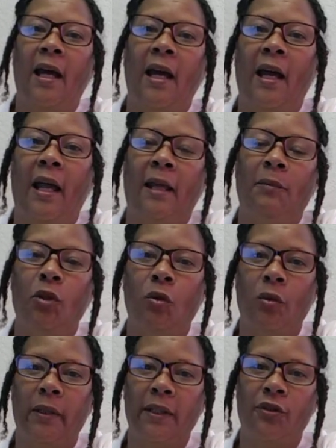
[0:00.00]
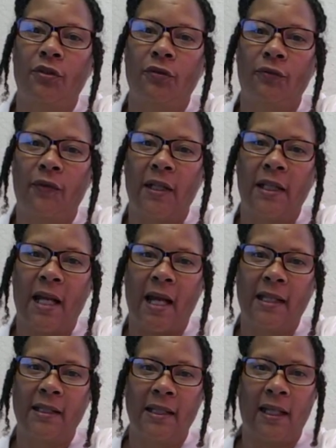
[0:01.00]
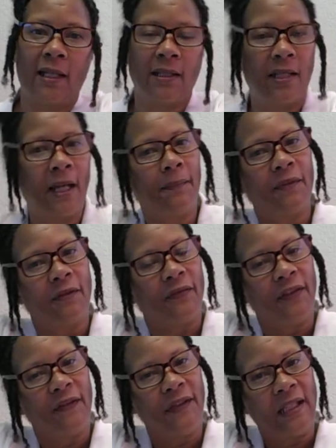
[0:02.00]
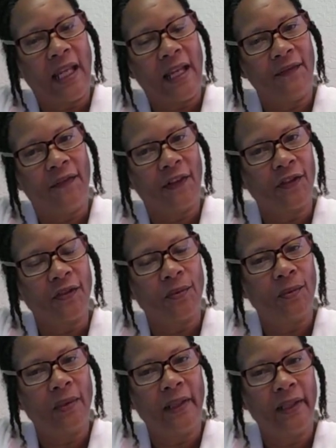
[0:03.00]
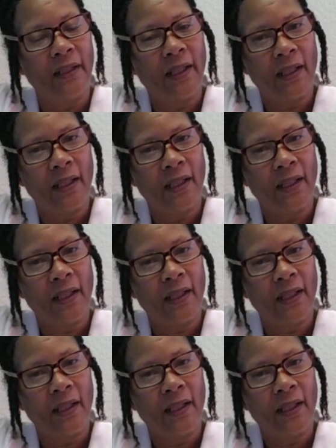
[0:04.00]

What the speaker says: I'm going to read Isaiah chapter 58 verse 1